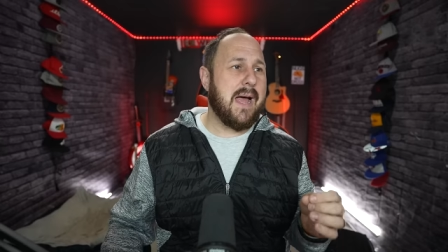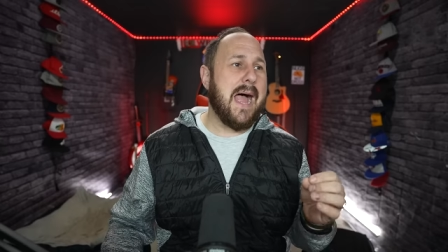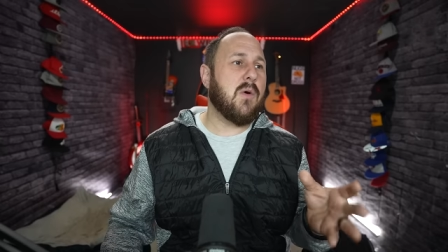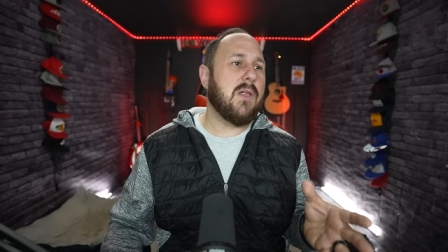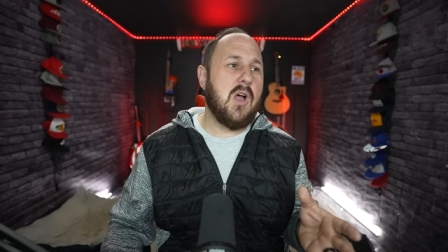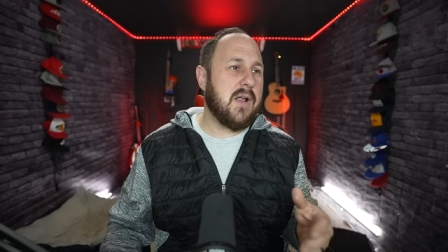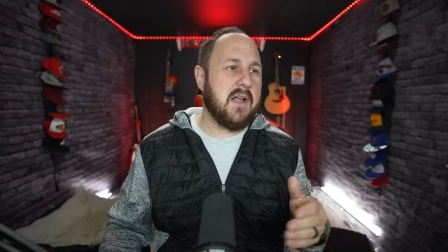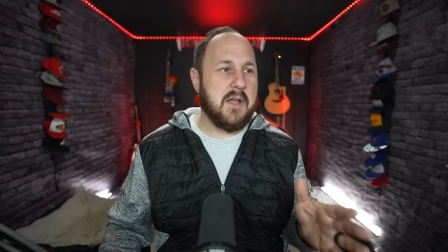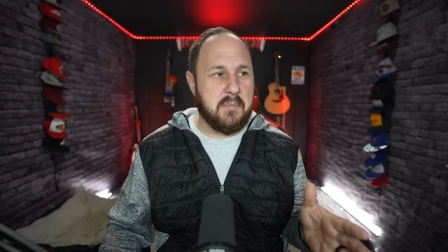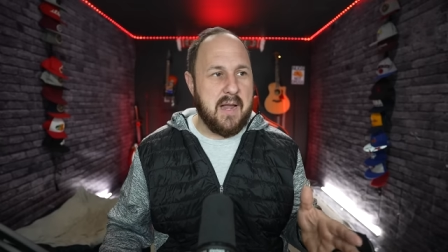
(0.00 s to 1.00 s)
Aquilo, I don't know
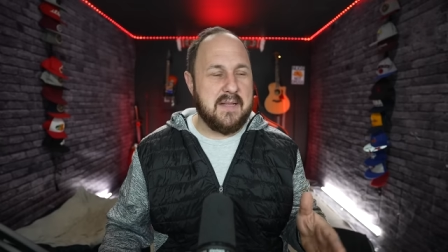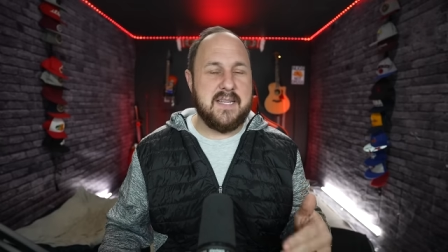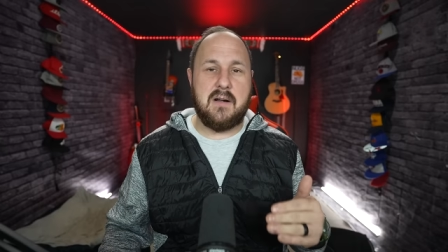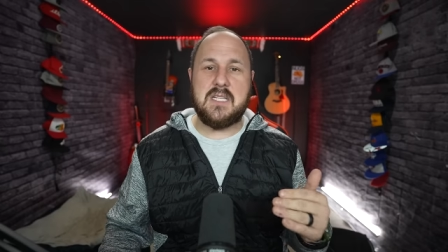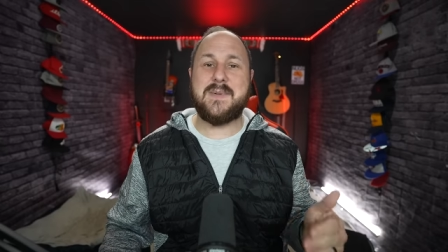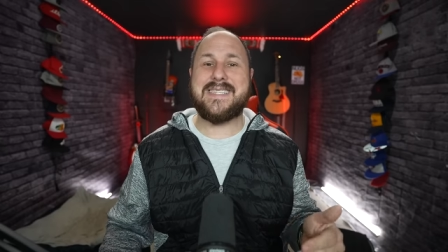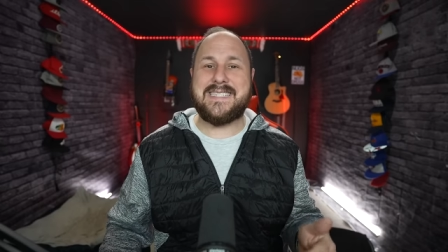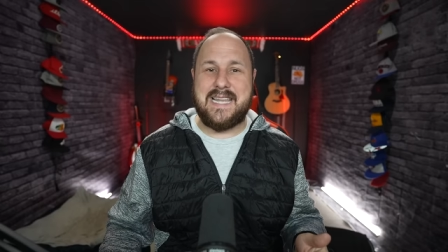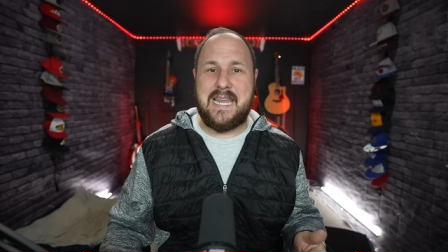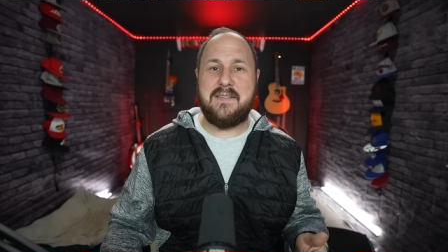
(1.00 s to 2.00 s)
how you pronounce that. Her husband
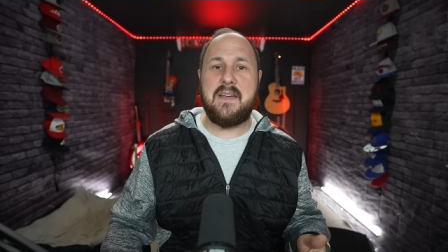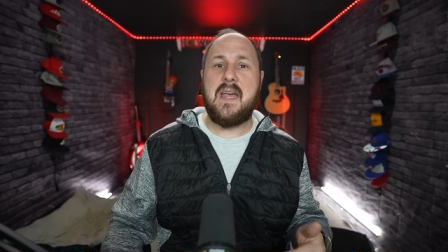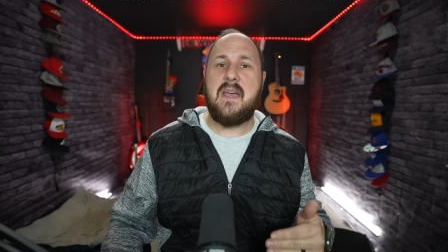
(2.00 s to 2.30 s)
Steve.